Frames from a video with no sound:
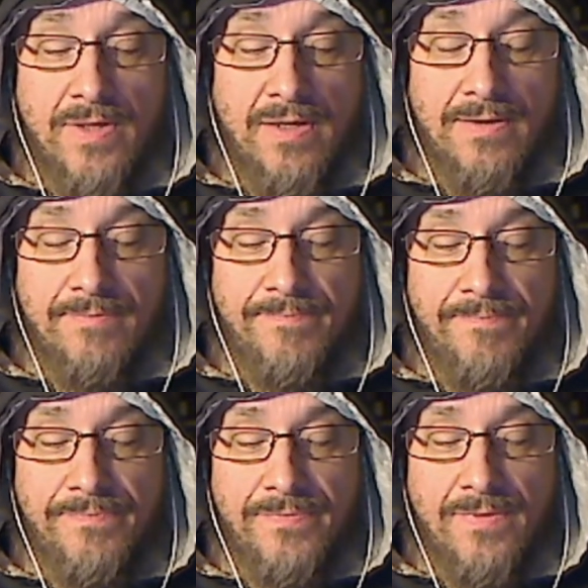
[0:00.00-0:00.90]
Um,
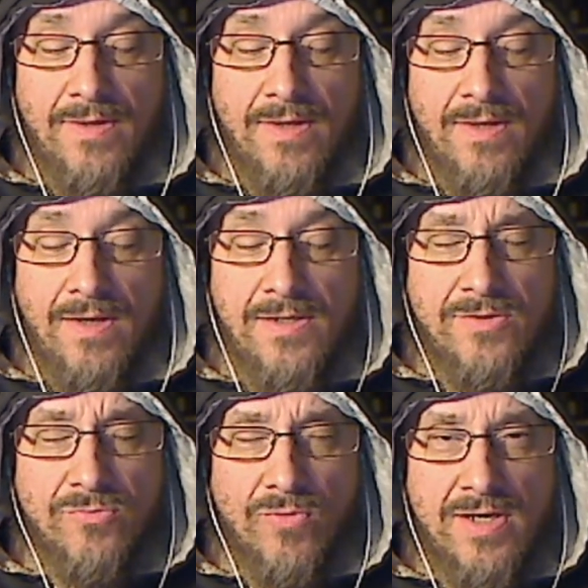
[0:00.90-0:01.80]
I
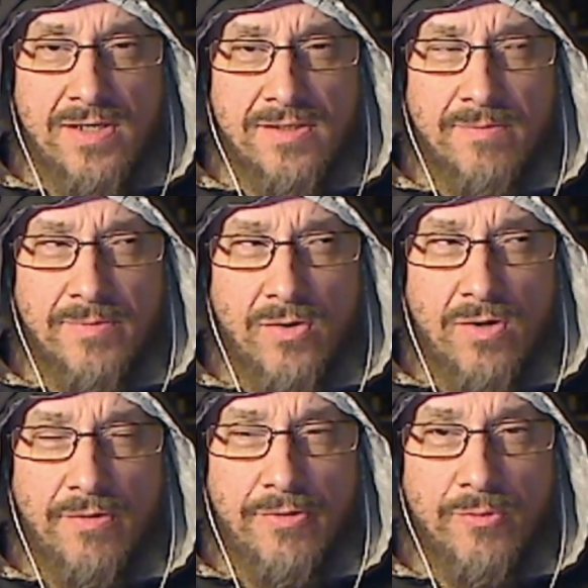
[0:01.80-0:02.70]
just ran into something on
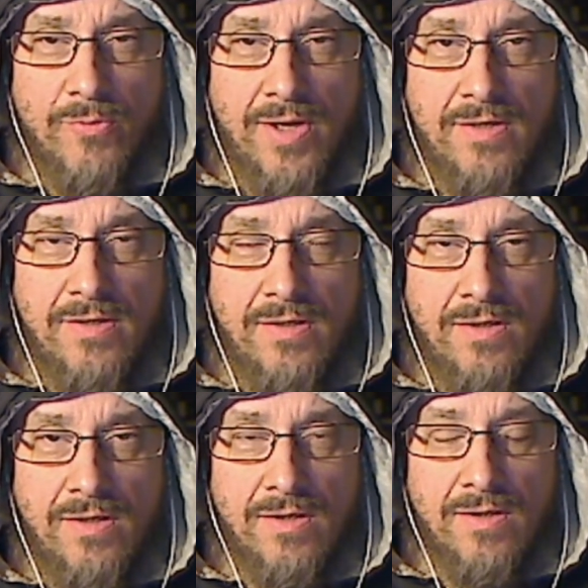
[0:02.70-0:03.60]
a thread
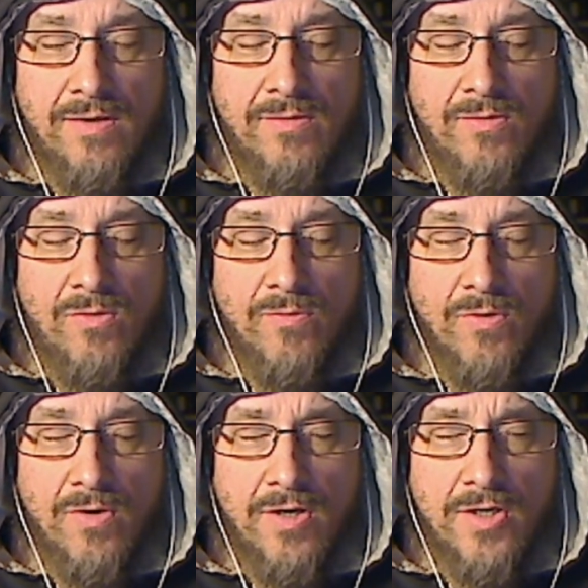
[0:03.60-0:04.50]
uh, over
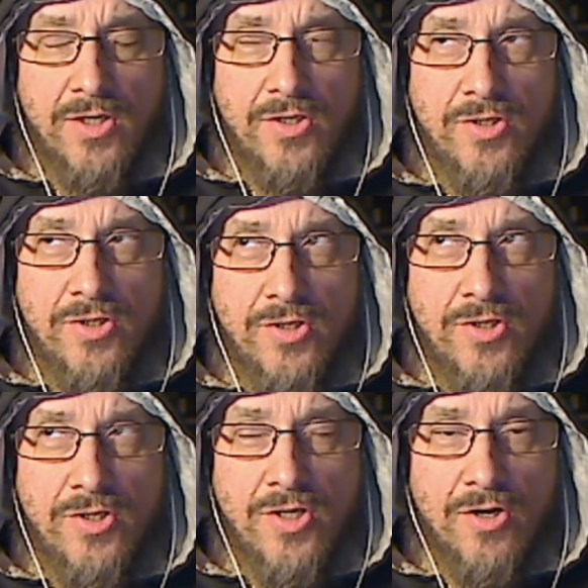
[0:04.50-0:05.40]
on
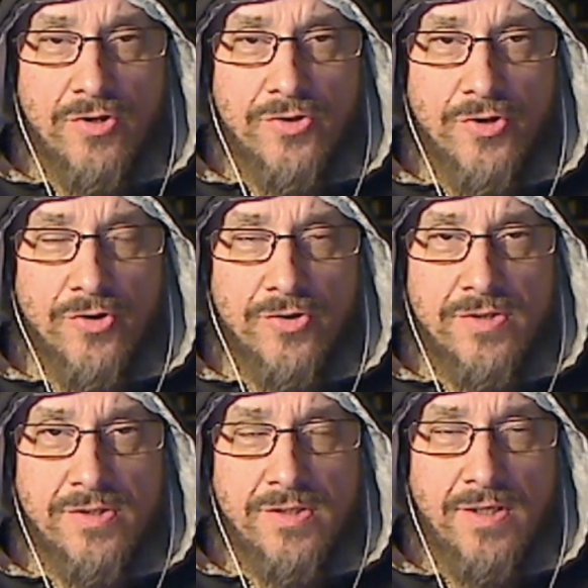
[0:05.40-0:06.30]
a Young
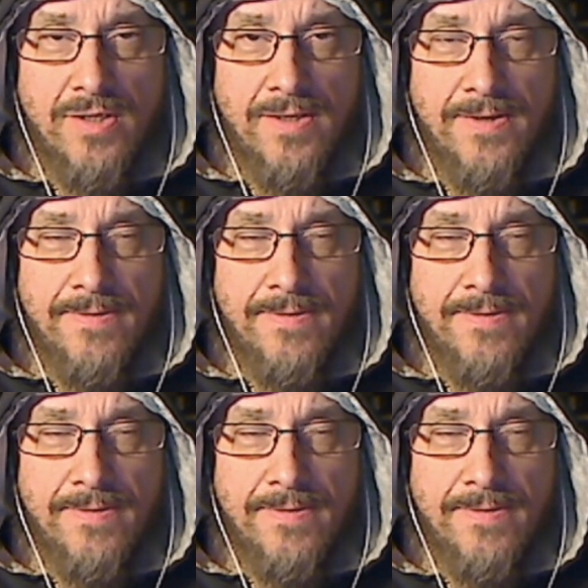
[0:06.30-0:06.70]
Turks uh,